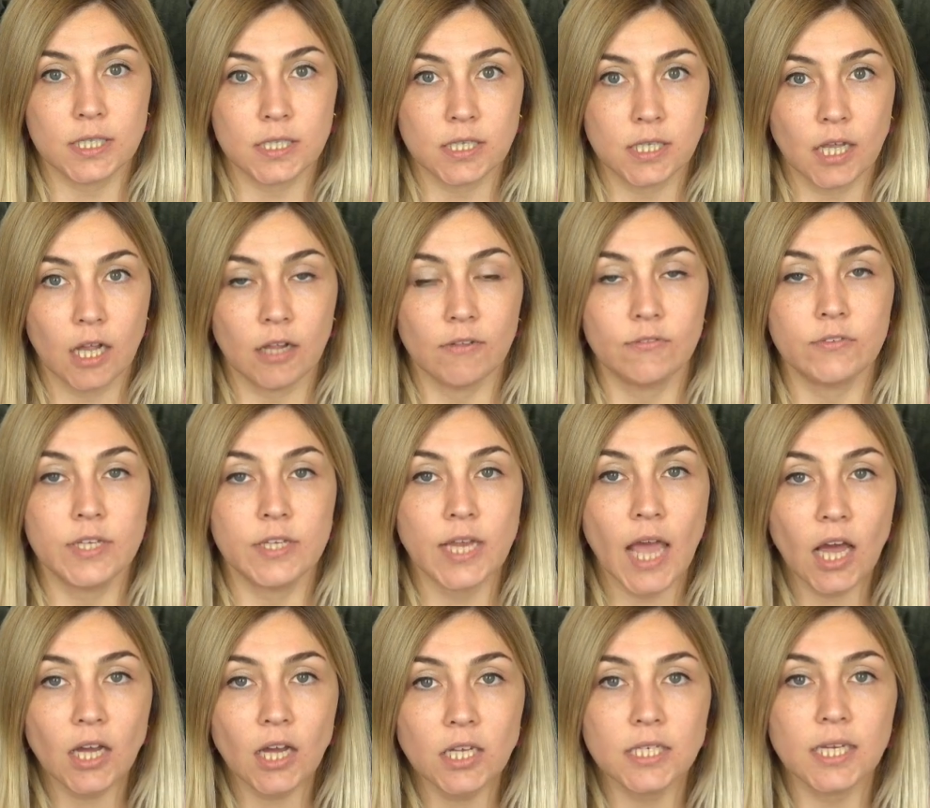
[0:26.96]
itself.
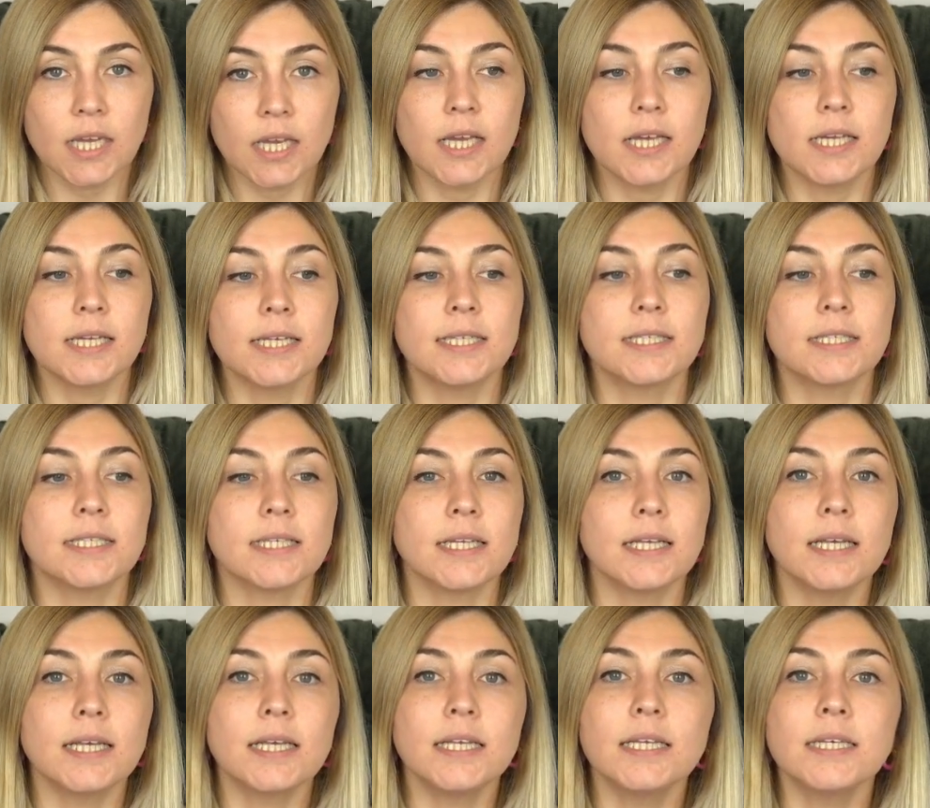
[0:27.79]
Nowadays,
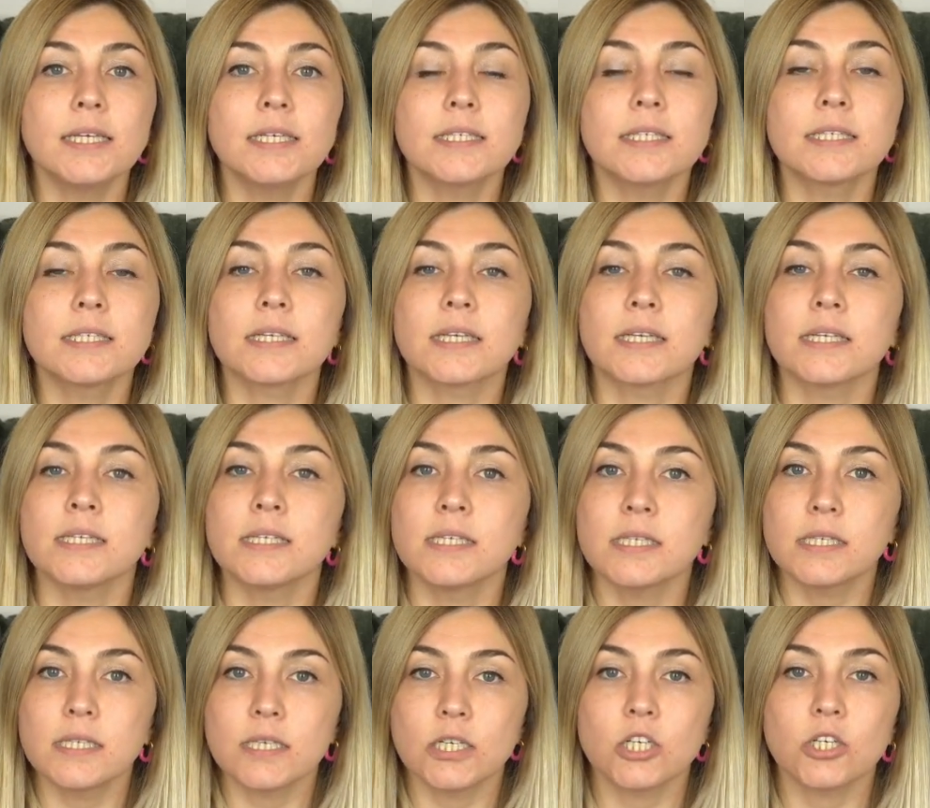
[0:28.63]
it is
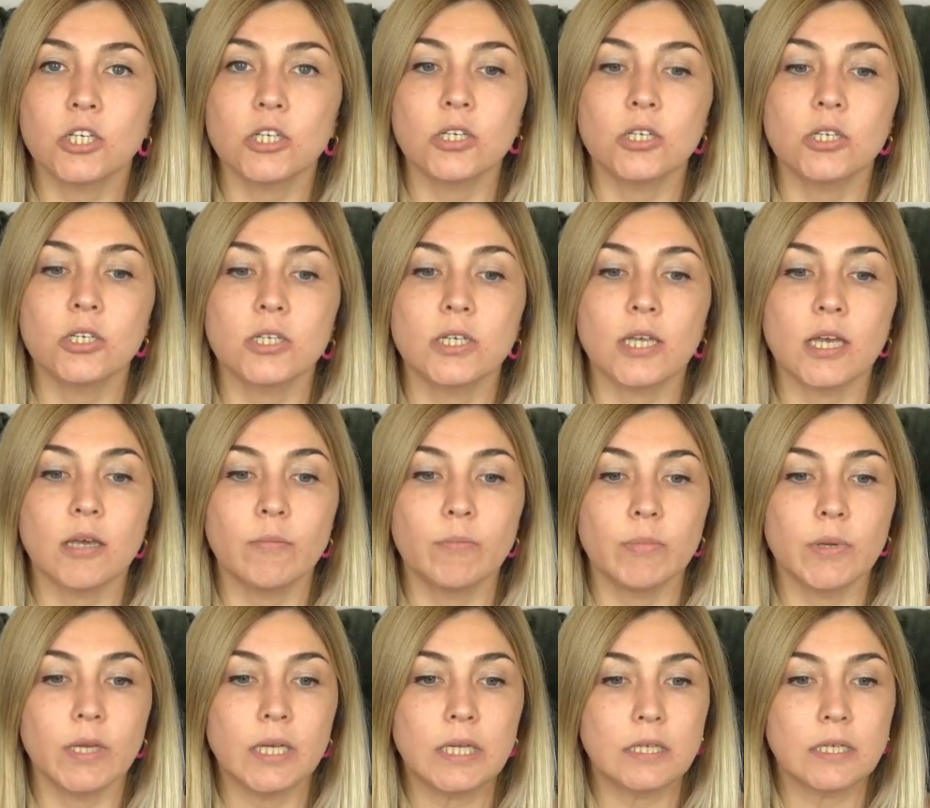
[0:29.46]
considered a
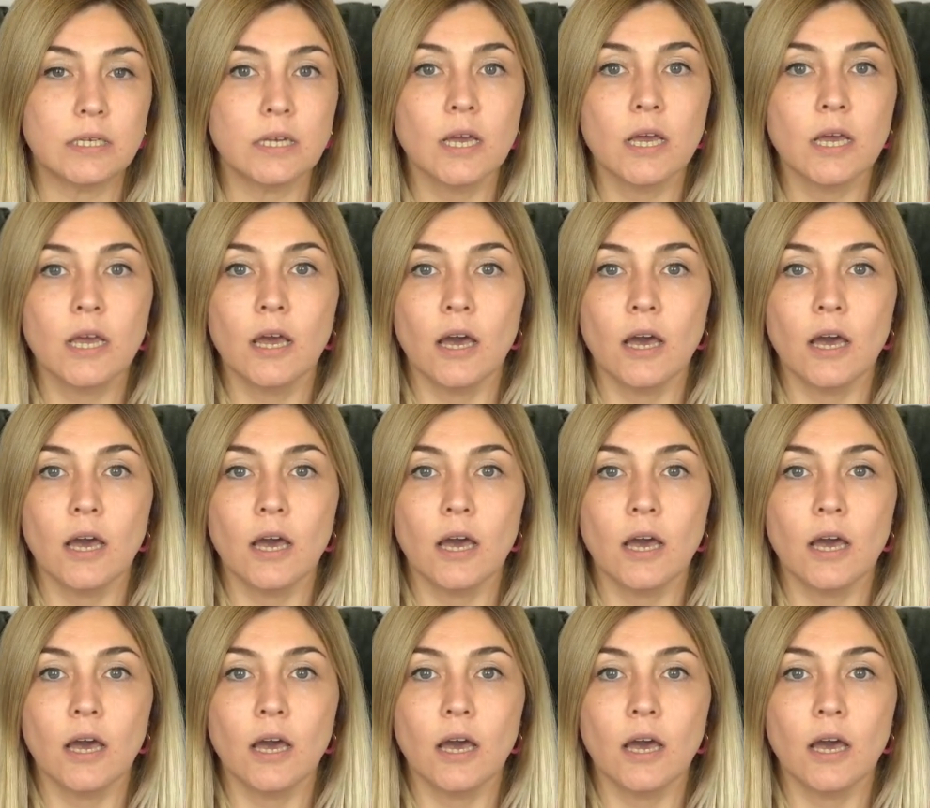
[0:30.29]
bit